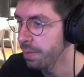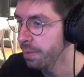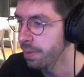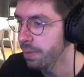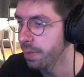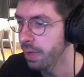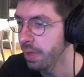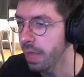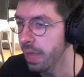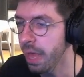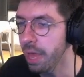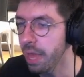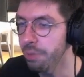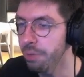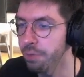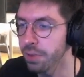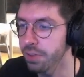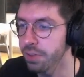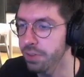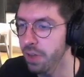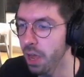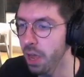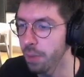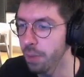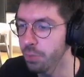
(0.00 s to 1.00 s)
every
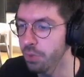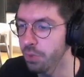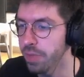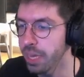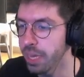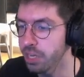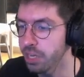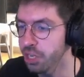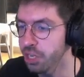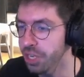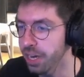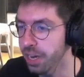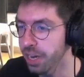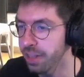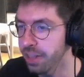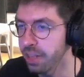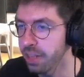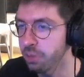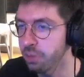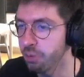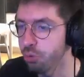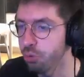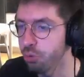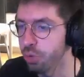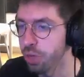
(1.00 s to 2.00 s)
time to dash that I need
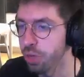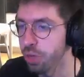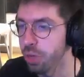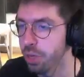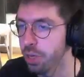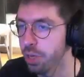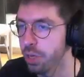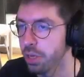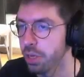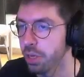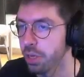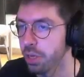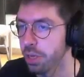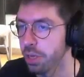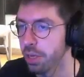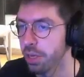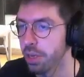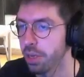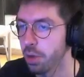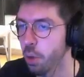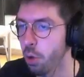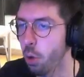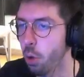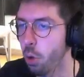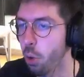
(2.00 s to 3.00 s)
to
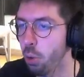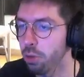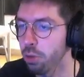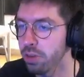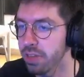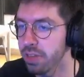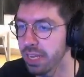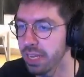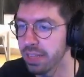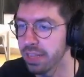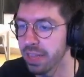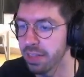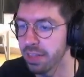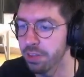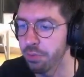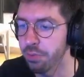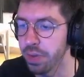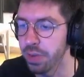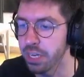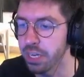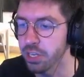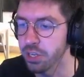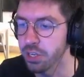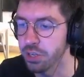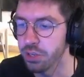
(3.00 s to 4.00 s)
hold in that
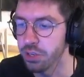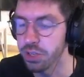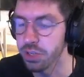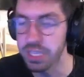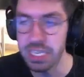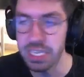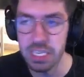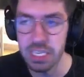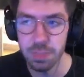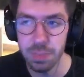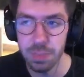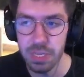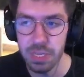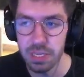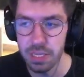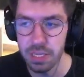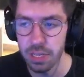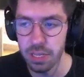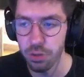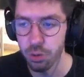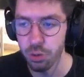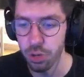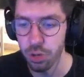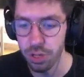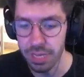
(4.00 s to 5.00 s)
direction. So this means that you
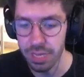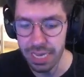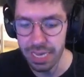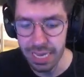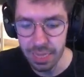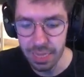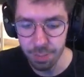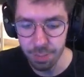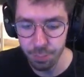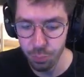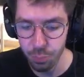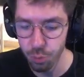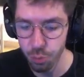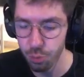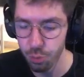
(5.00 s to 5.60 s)
can input